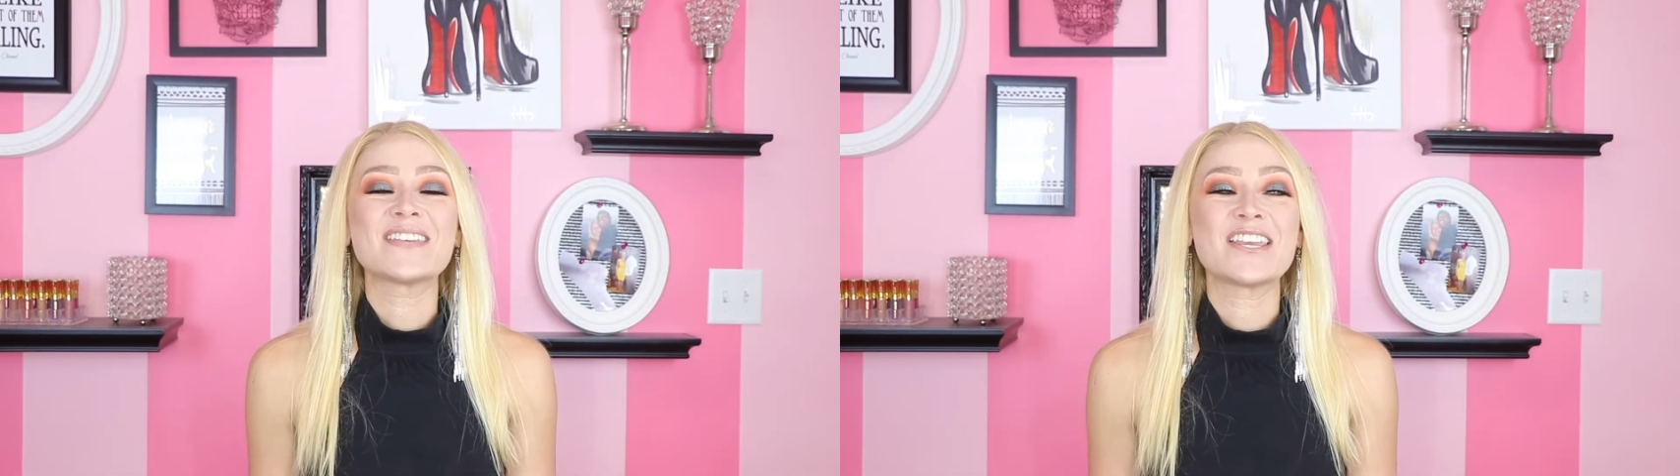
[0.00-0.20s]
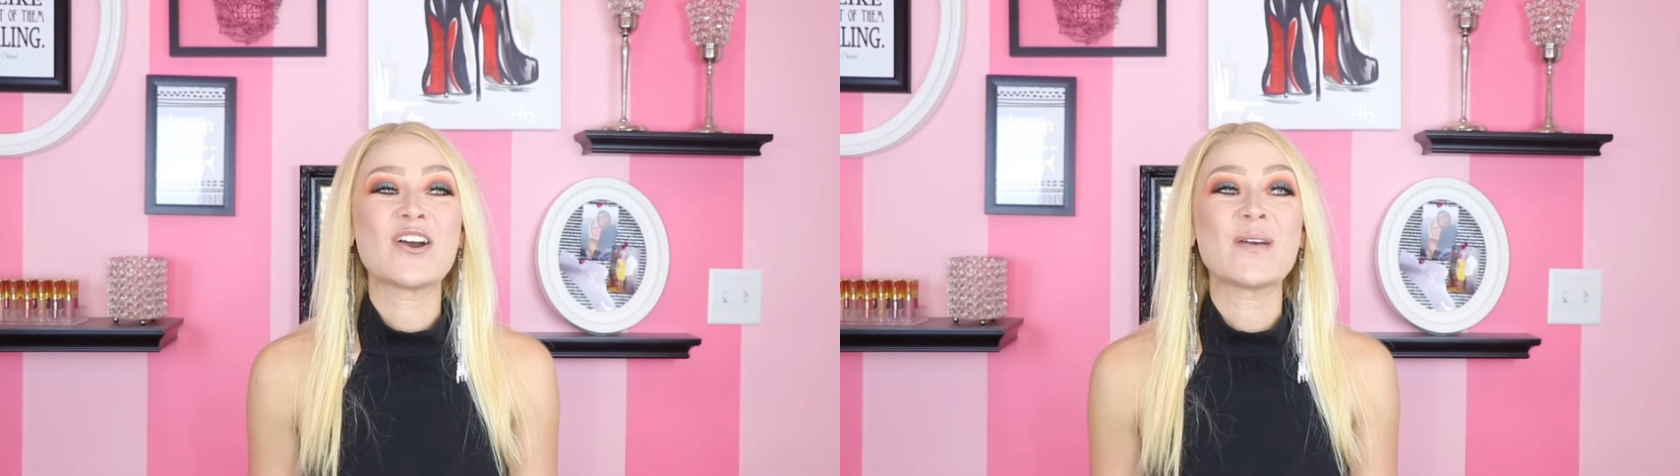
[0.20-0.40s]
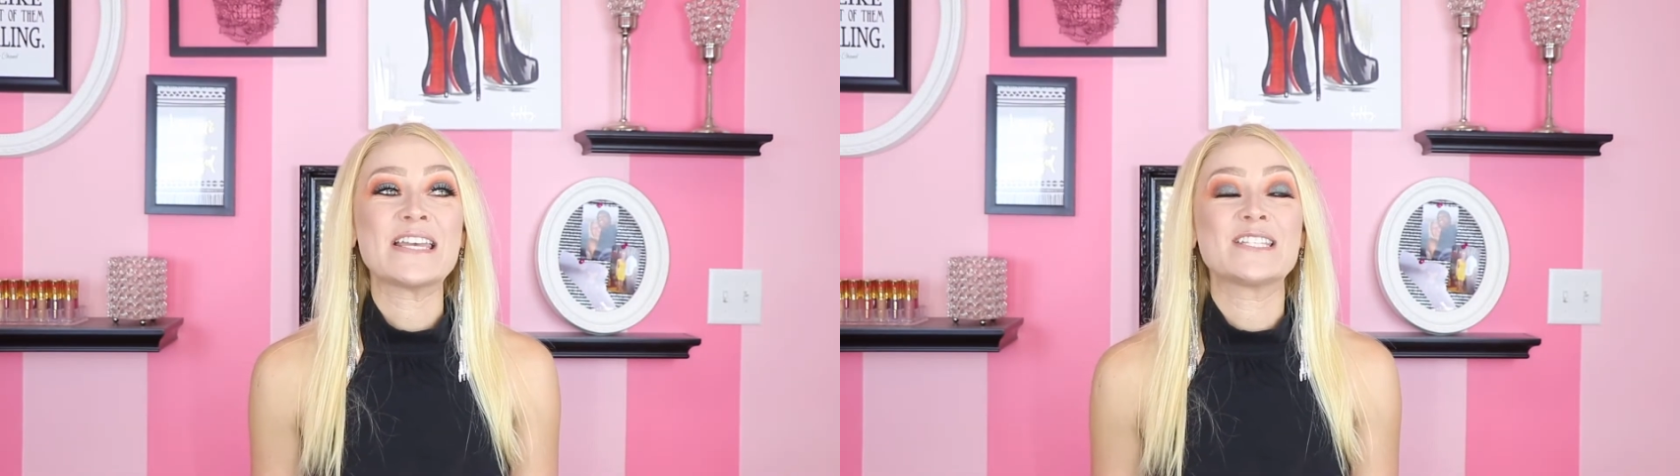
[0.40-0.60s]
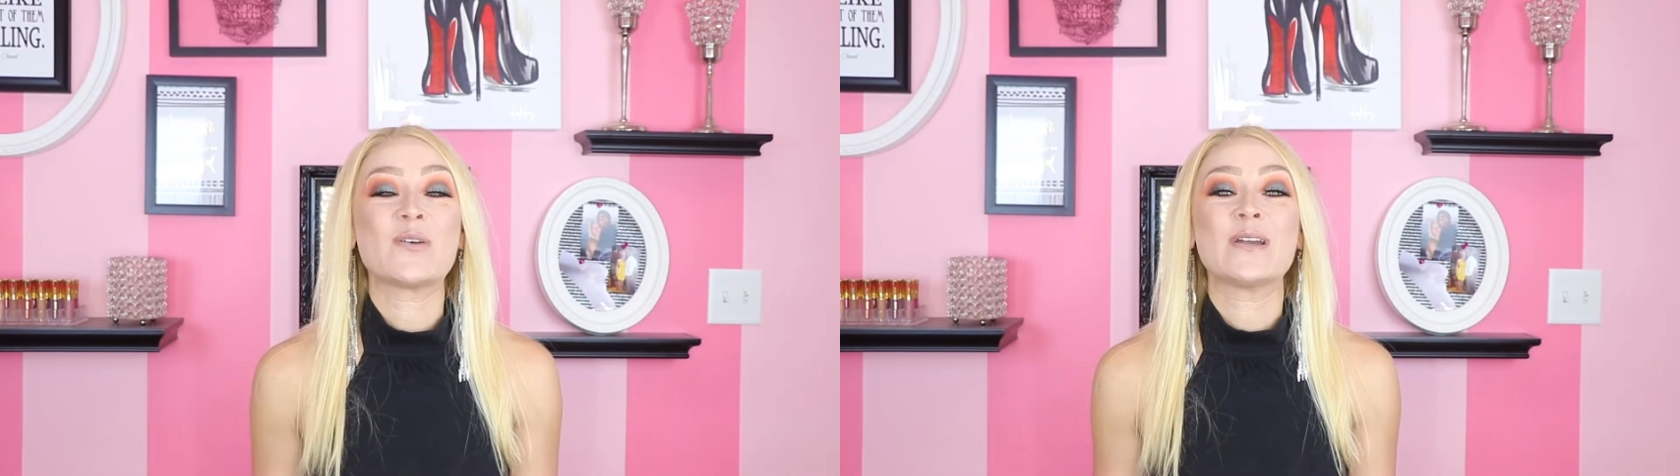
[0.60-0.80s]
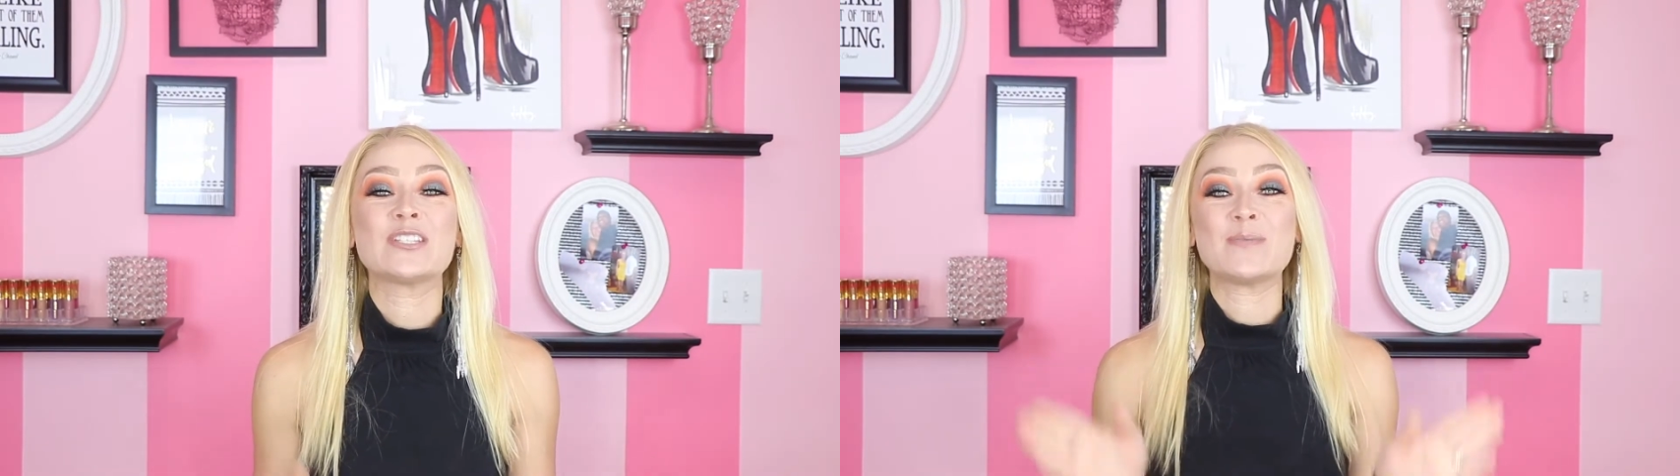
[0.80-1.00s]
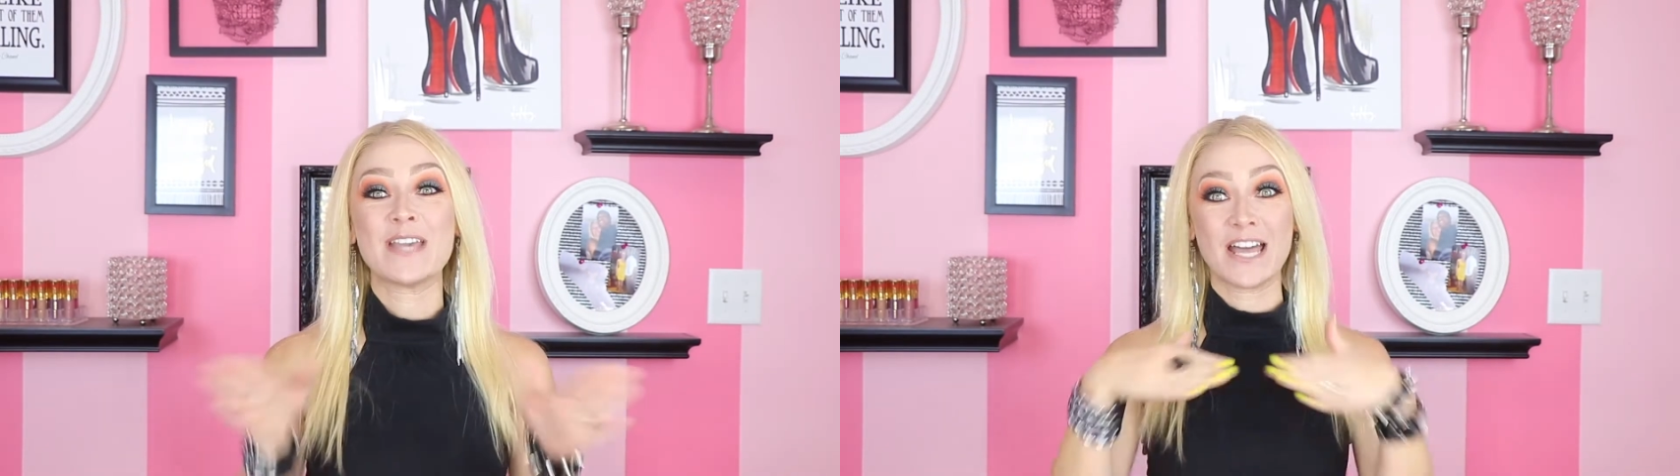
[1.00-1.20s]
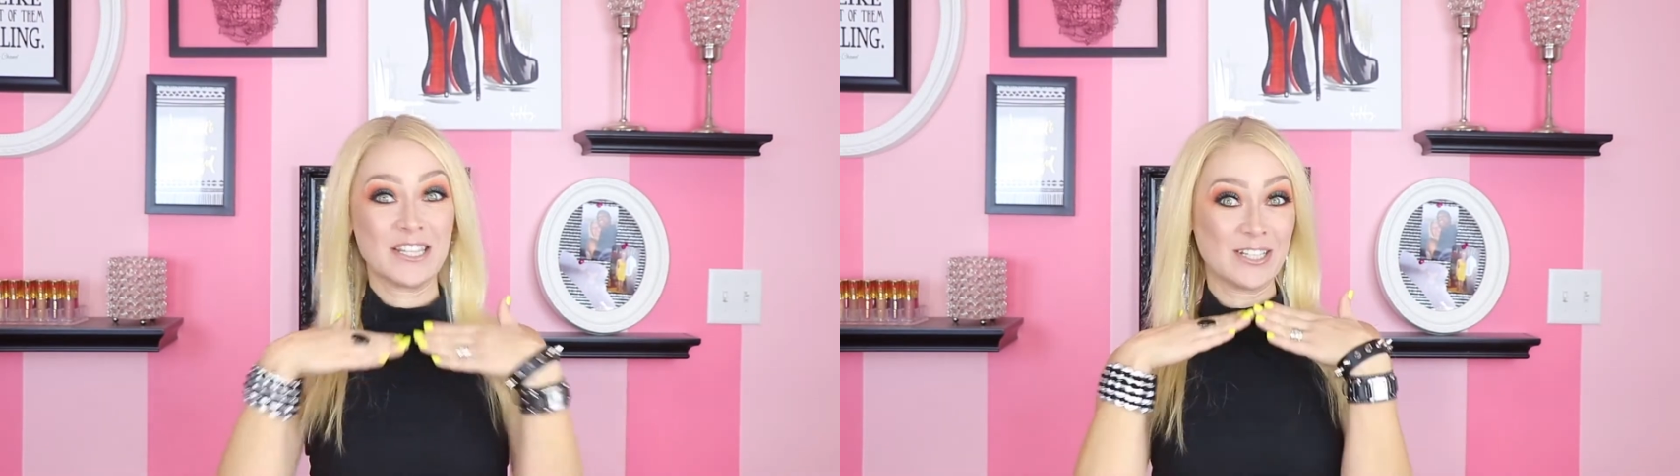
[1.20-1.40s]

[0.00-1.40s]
video is going to be on